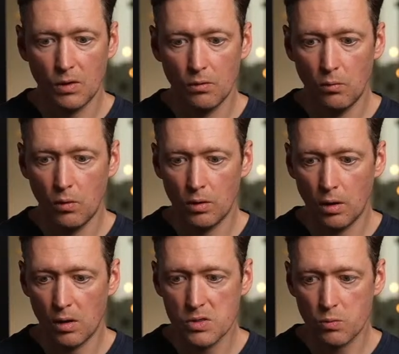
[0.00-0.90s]
One
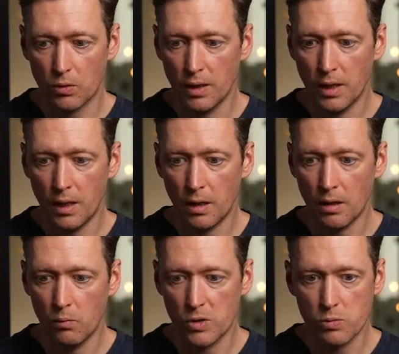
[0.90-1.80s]
last one here,
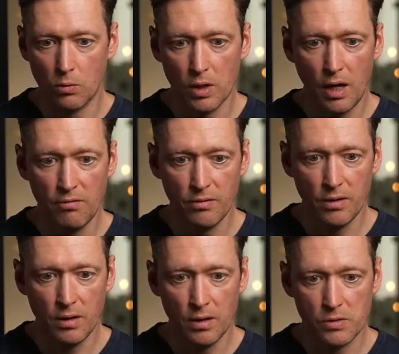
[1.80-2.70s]
which we'll
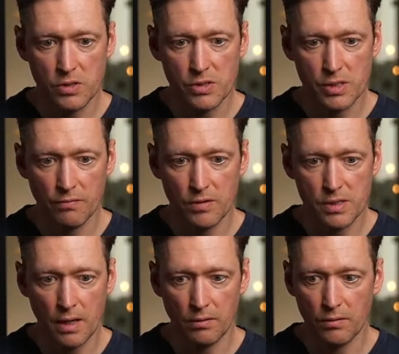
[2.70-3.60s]
cover. I'll just see if there's
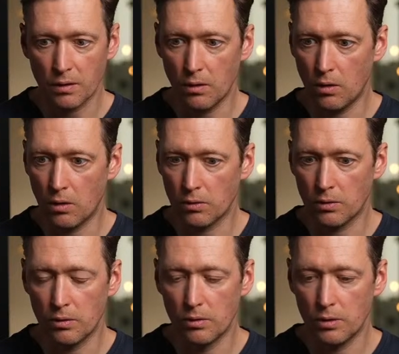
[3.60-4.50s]
anything on
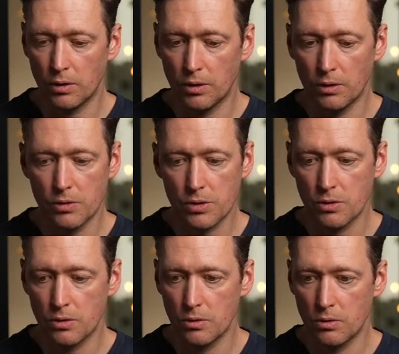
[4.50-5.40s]

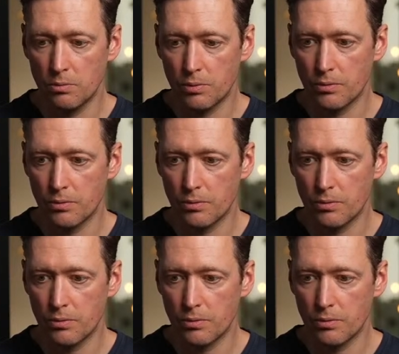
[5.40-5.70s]
YouTube.